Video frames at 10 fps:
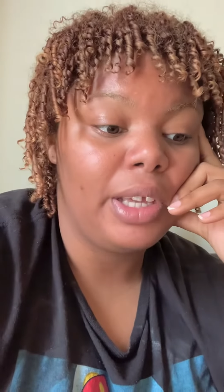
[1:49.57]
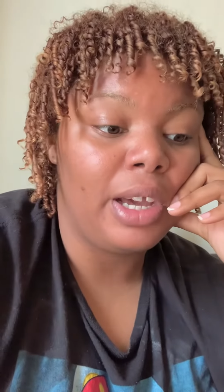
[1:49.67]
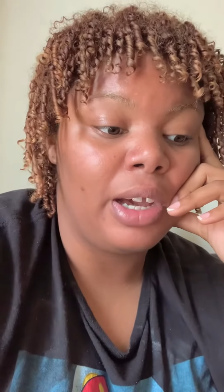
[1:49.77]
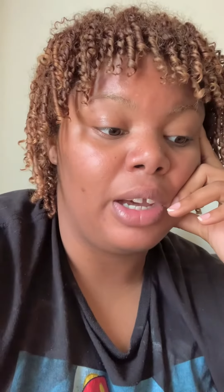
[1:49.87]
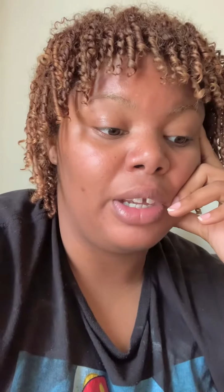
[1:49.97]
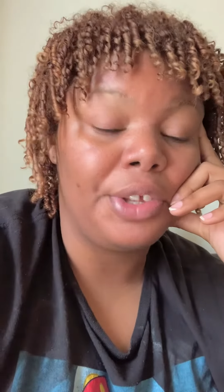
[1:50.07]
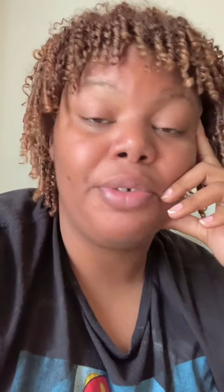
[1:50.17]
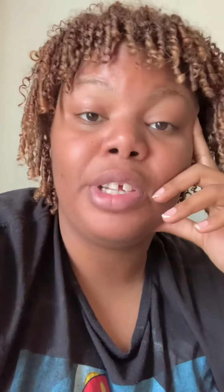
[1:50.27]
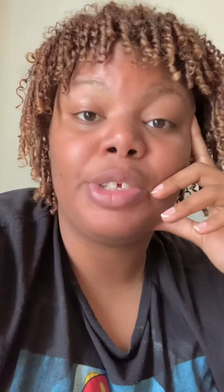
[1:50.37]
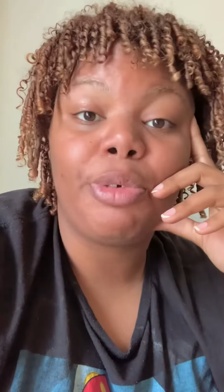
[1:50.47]
uh
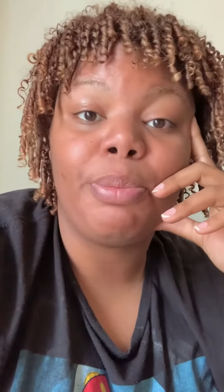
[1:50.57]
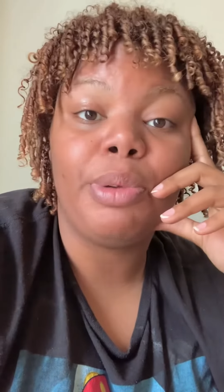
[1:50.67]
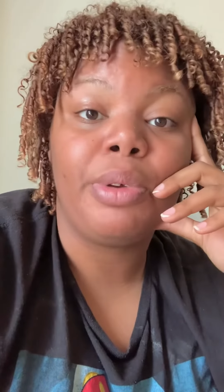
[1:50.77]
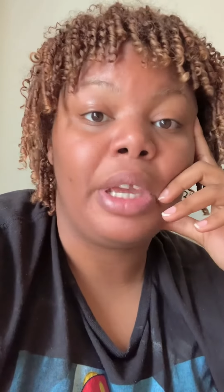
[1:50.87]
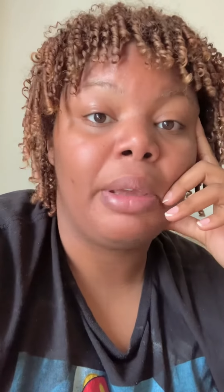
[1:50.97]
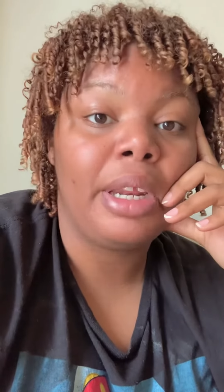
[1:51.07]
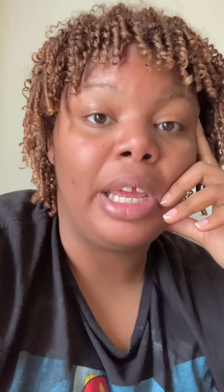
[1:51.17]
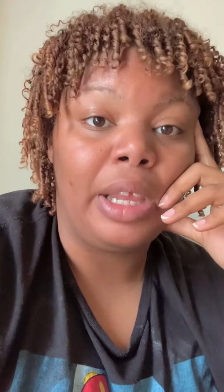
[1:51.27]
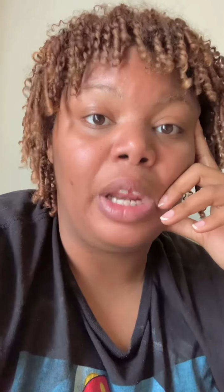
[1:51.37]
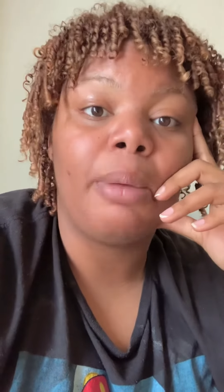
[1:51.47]
you need to rebuke it
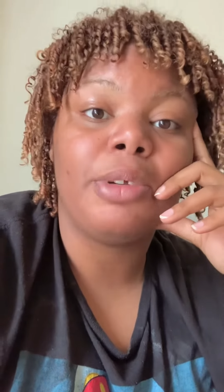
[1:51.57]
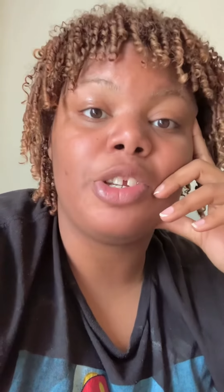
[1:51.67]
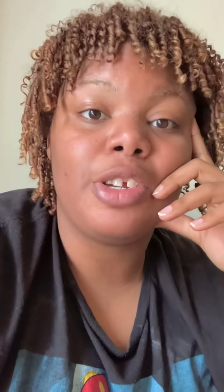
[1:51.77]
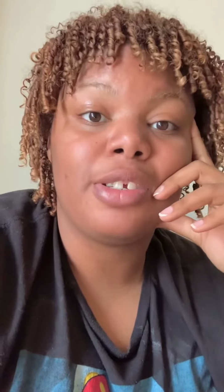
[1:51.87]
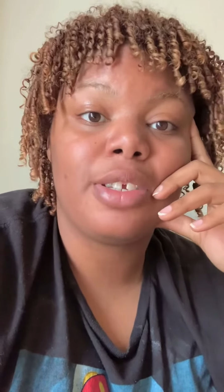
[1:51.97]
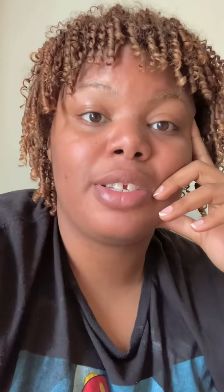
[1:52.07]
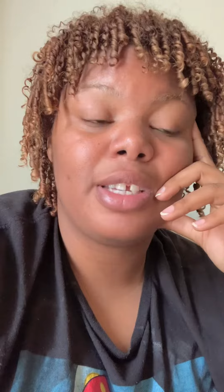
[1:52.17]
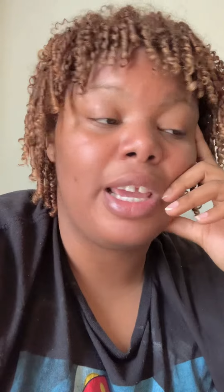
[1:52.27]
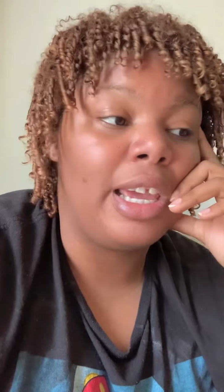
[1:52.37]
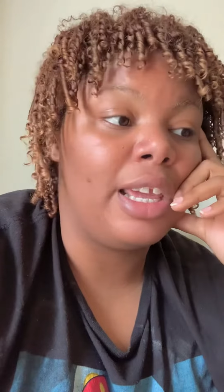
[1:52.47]
in the name of
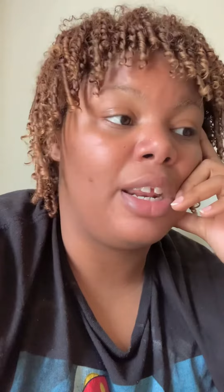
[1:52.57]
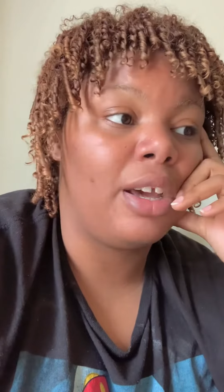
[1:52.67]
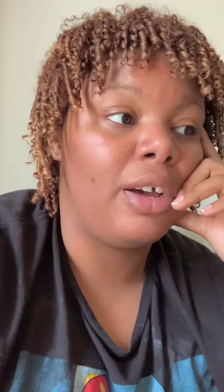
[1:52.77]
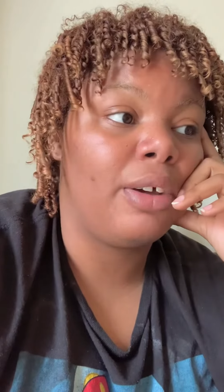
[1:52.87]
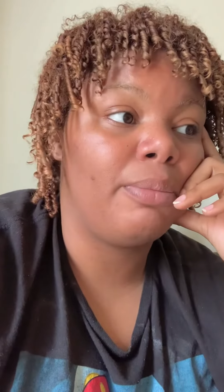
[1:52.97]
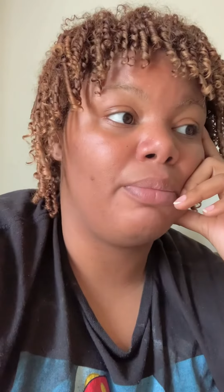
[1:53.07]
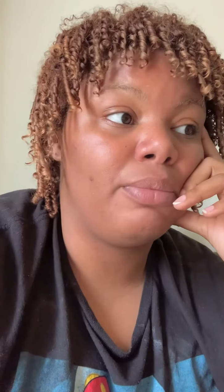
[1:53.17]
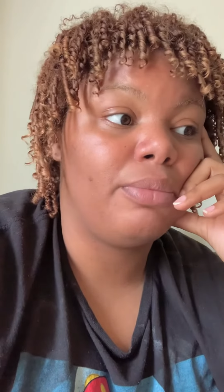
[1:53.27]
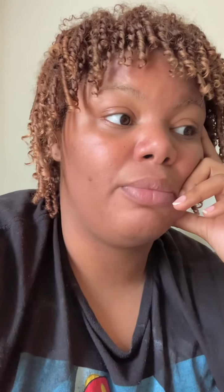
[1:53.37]
jesus and um